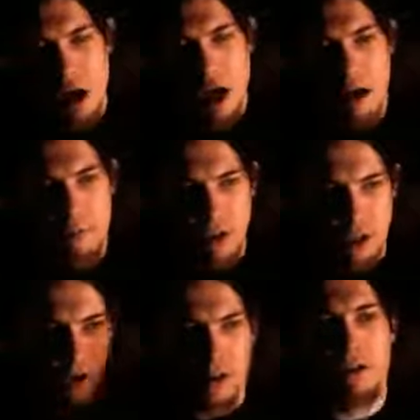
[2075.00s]
of the
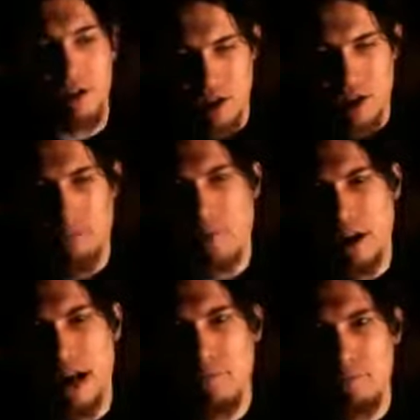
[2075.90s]
current system we
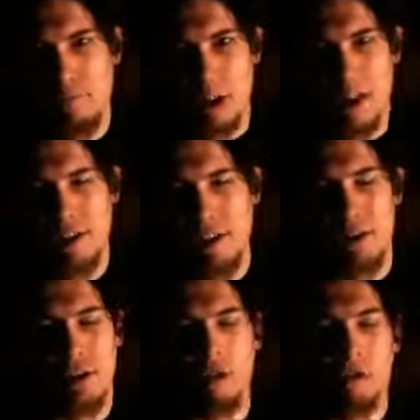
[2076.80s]
have in place than
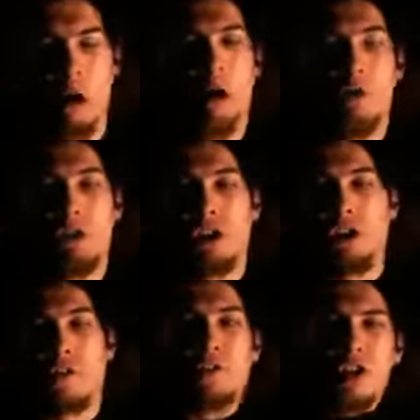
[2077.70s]
the gross
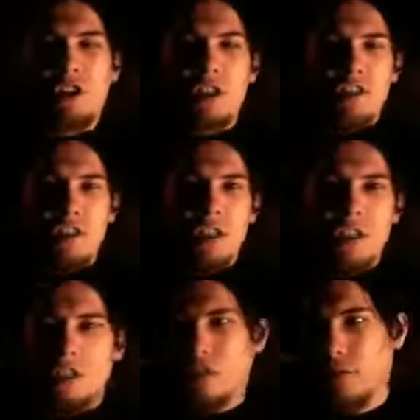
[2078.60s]

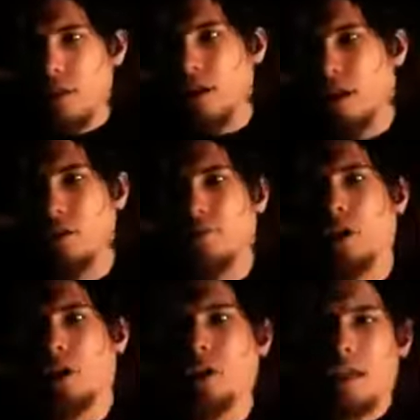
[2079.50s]
deficiencies of the
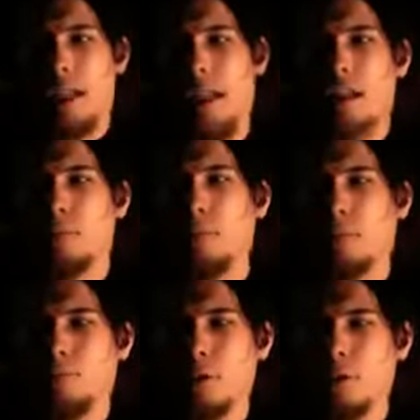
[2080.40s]
fucking
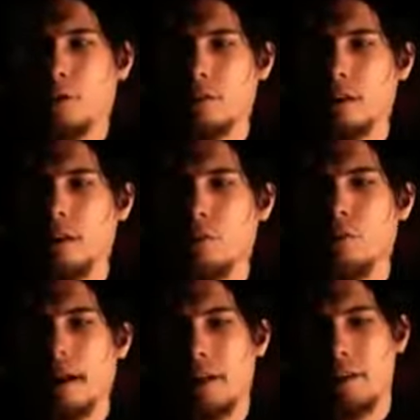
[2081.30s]
cannibal-filled
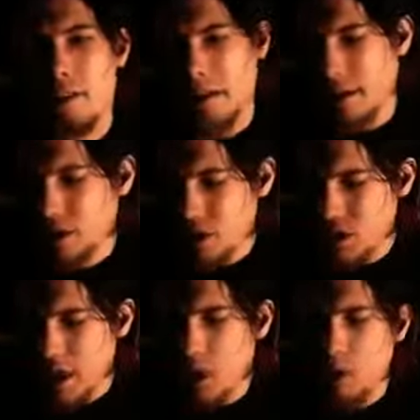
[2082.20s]
wasteland
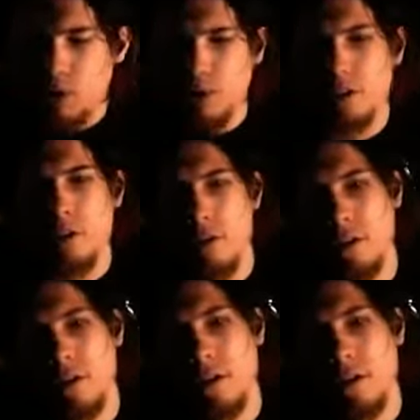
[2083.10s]
Psychoville